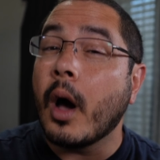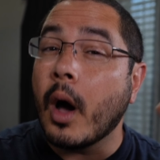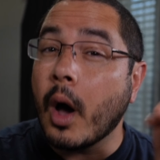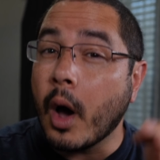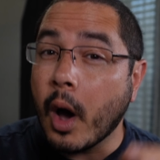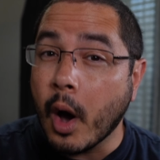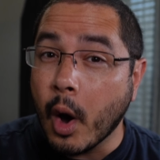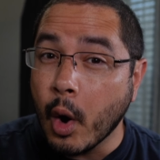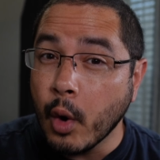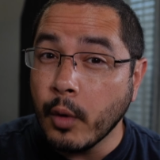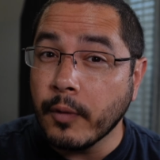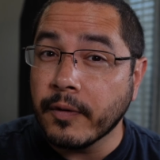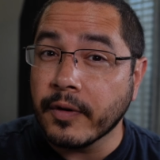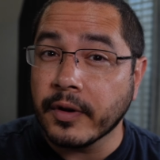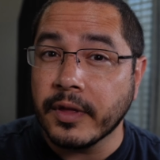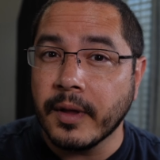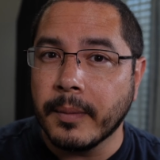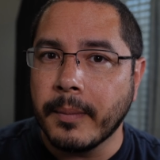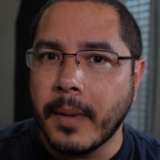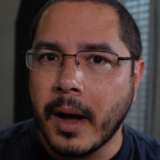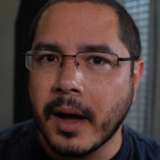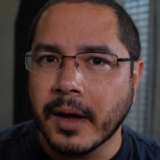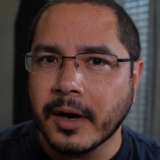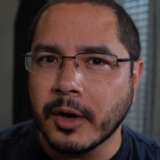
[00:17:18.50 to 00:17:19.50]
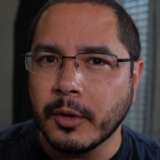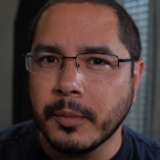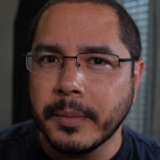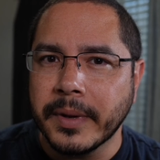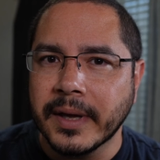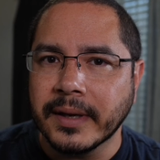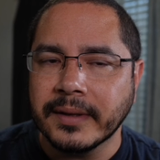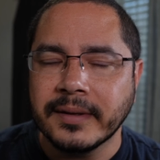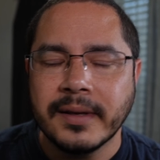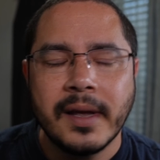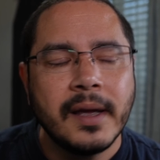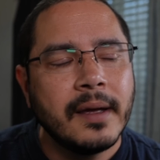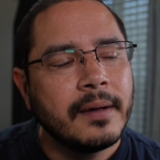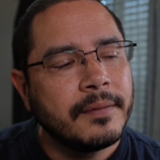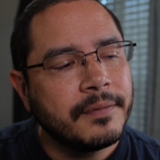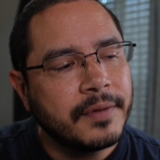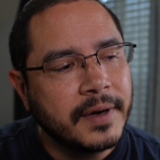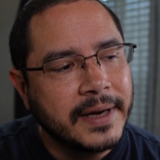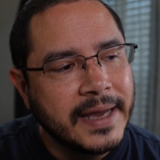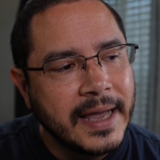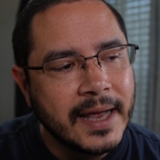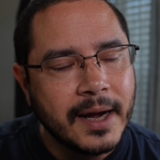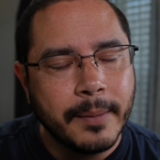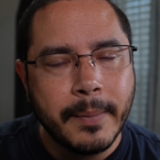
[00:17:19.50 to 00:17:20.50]
over the mono mix.
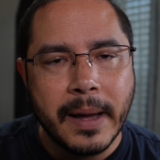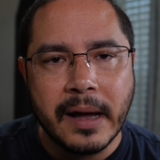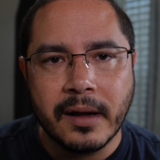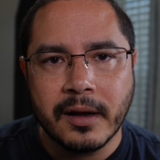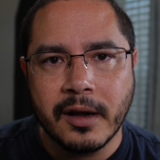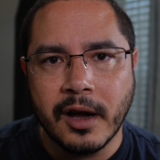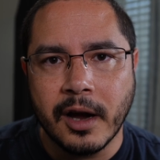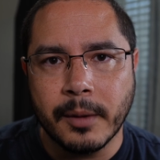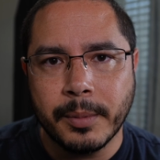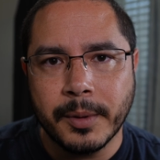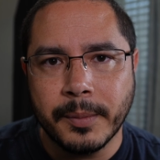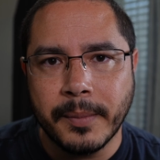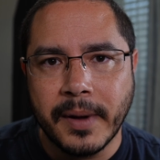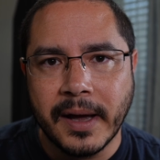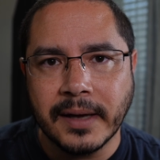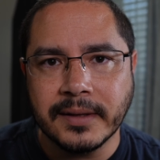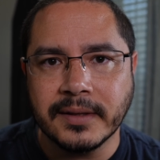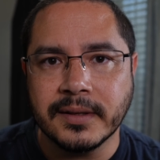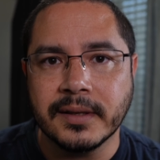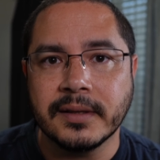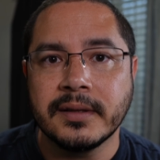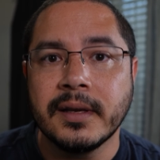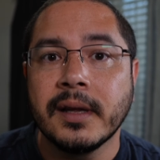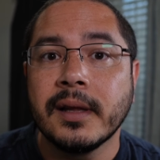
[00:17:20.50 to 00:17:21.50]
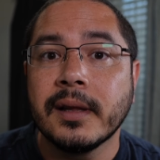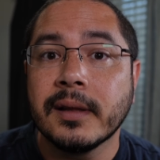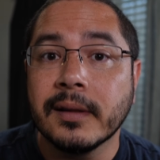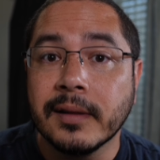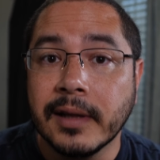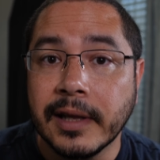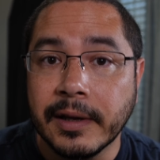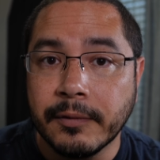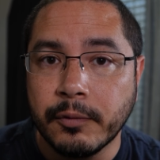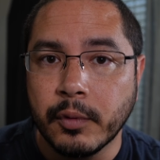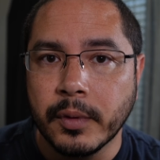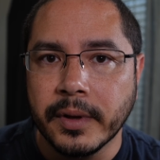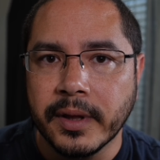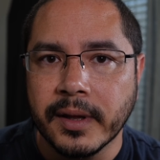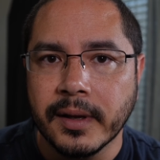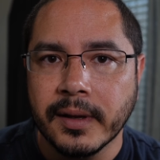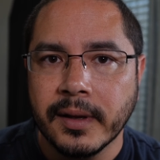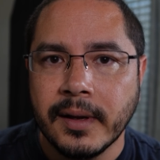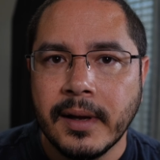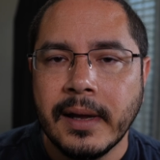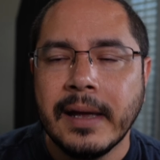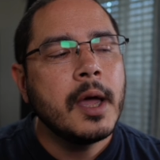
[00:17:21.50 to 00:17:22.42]
Forget about compromises. Live with it.